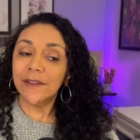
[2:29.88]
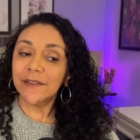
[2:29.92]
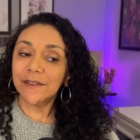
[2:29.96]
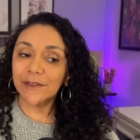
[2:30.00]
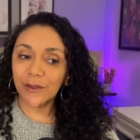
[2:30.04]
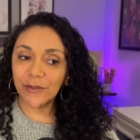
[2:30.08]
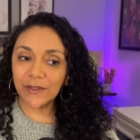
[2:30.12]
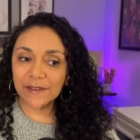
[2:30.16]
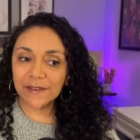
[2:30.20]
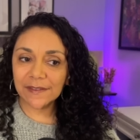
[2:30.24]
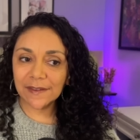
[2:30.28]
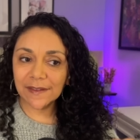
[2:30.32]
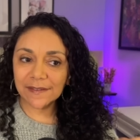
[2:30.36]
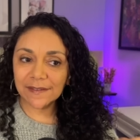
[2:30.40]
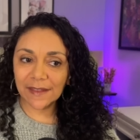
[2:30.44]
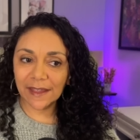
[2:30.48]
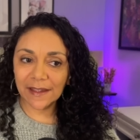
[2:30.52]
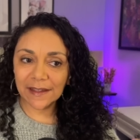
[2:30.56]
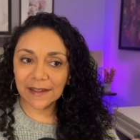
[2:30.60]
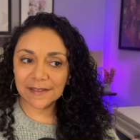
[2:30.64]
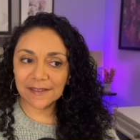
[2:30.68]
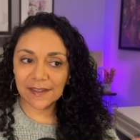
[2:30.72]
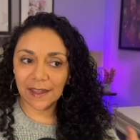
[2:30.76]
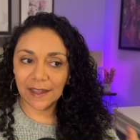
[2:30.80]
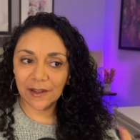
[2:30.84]
So this is like
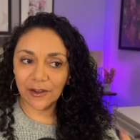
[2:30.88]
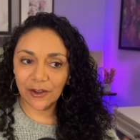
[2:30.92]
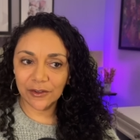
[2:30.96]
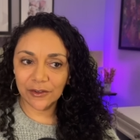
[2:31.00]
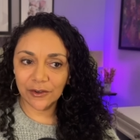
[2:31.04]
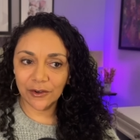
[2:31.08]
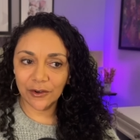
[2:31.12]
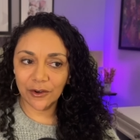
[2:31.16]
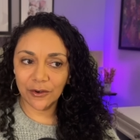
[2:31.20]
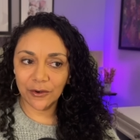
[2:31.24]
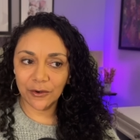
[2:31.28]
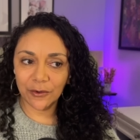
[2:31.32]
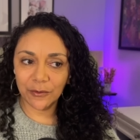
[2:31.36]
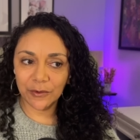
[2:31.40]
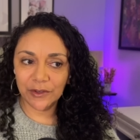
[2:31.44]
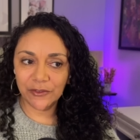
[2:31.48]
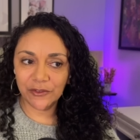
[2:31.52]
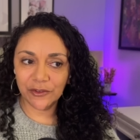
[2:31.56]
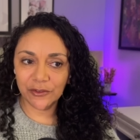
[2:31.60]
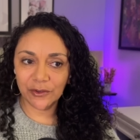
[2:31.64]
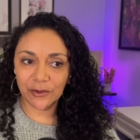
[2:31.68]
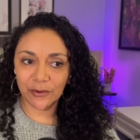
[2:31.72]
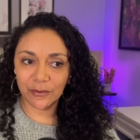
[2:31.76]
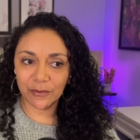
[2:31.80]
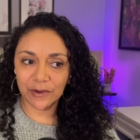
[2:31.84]
a take on her
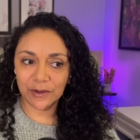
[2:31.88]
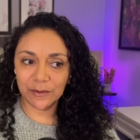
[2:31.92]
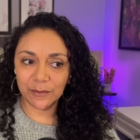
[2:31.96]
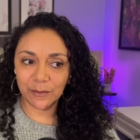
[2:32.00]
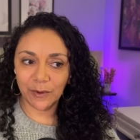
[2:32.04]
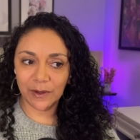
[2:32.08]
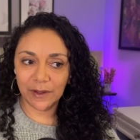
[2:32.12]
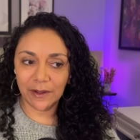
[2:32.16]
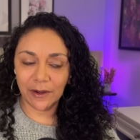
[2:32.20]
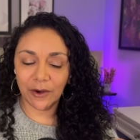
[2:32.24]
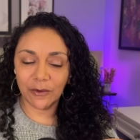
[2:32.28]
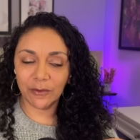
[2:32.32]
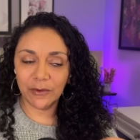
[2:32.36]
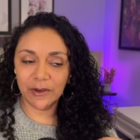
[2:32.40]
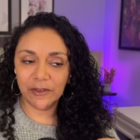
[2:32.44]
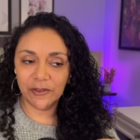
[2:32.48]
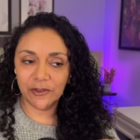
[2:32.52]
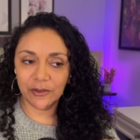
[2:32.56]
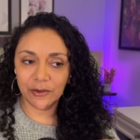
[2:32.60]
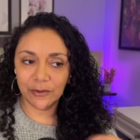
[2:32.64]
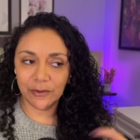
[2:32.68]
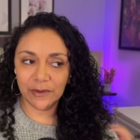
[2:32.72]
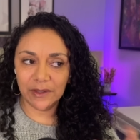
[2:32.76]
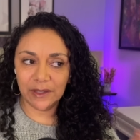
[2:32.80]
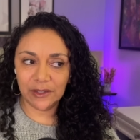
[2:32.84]
original runway, her
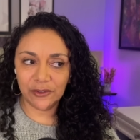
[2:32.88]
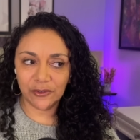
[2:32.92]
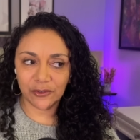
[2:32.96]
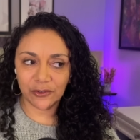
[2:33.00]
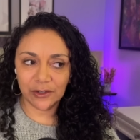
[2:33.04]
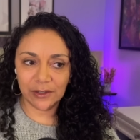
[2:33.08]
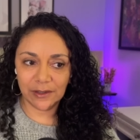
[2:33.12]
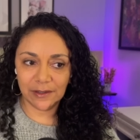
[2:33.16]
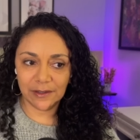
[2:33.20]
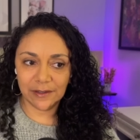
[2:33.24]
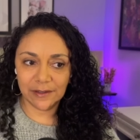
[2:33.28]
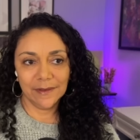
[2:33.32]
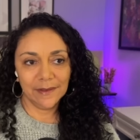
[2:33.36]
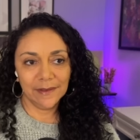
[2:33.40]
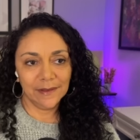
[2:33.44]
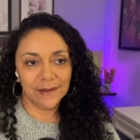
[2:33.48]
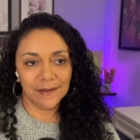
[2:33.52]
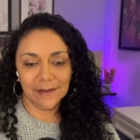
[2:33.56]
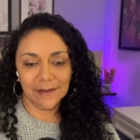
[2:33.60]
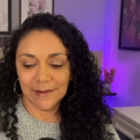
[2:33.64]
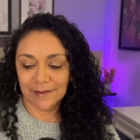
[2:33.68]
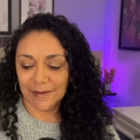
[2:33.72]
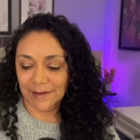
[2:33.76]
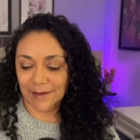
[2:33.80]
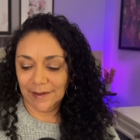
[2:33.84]
original entry look.
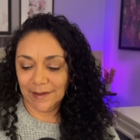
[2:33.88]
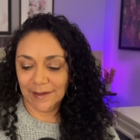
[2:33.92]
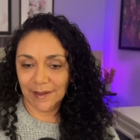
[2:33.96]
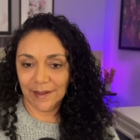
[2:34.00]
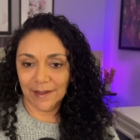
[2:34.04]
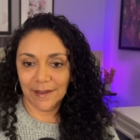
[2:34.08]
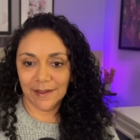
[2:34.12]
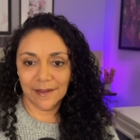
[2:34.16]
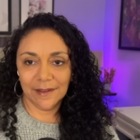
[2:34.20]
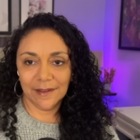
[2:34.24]
Yeah.